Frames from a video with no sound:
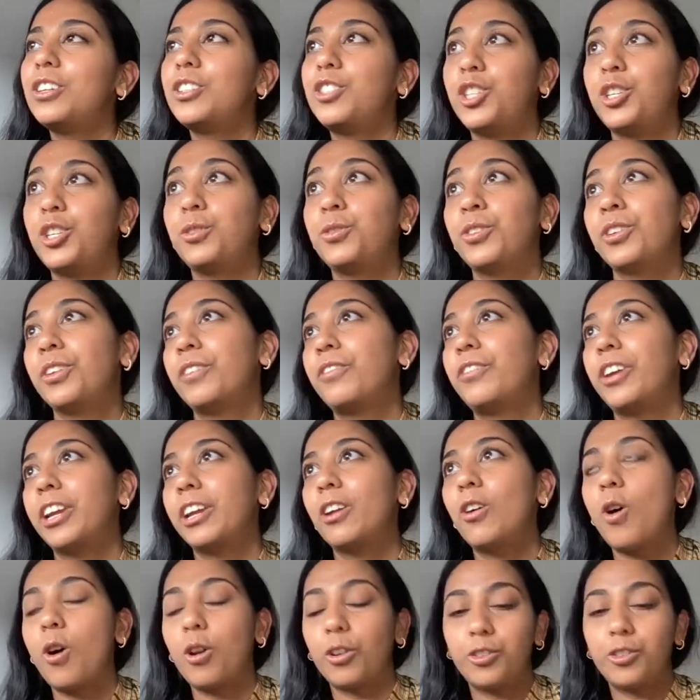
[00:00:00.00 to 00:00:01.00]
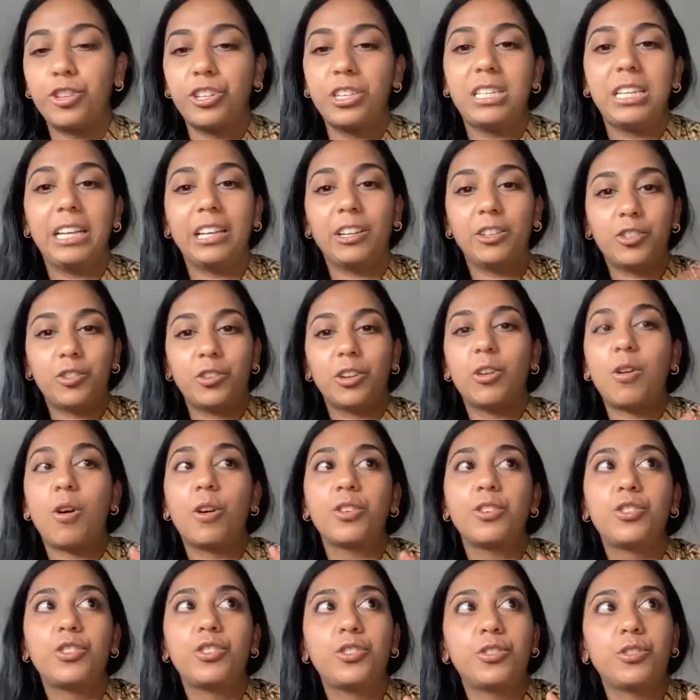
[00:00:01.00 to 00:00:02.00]
children are very contradictory,
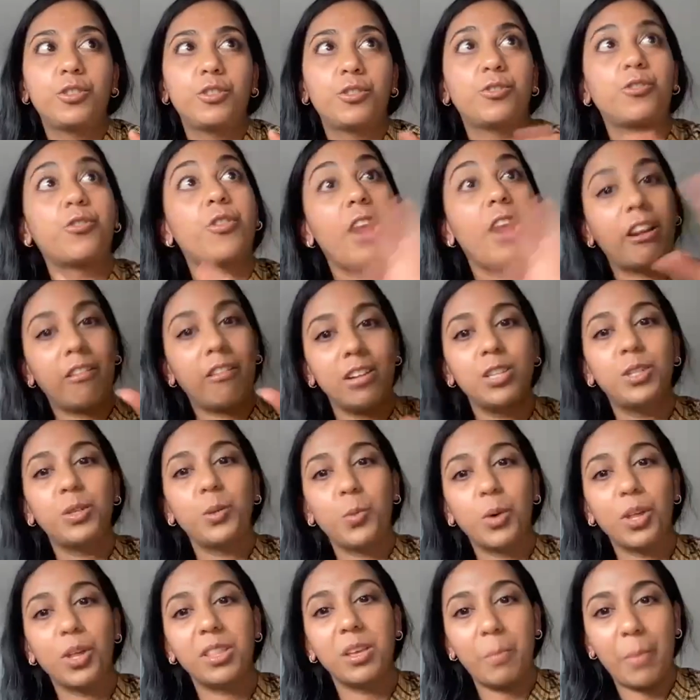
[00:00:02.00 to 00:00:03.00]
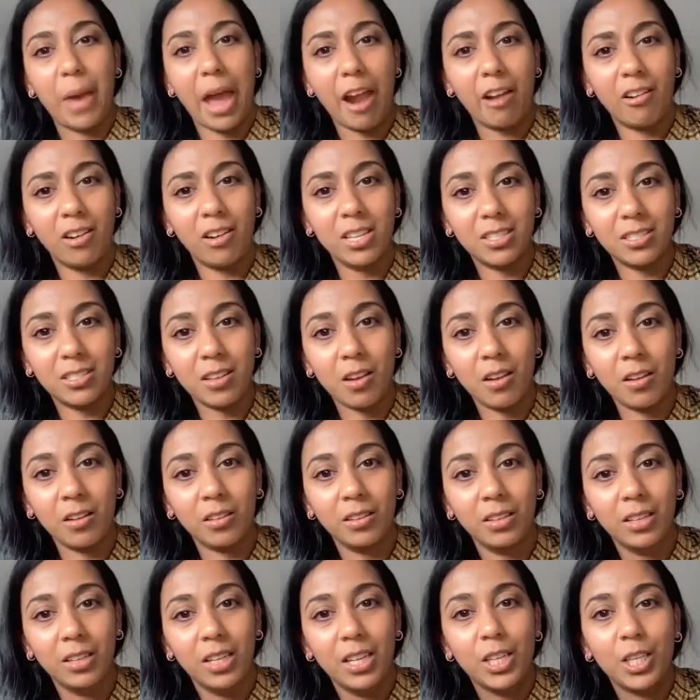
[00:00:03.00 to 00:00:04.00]
contrary to what their parents are.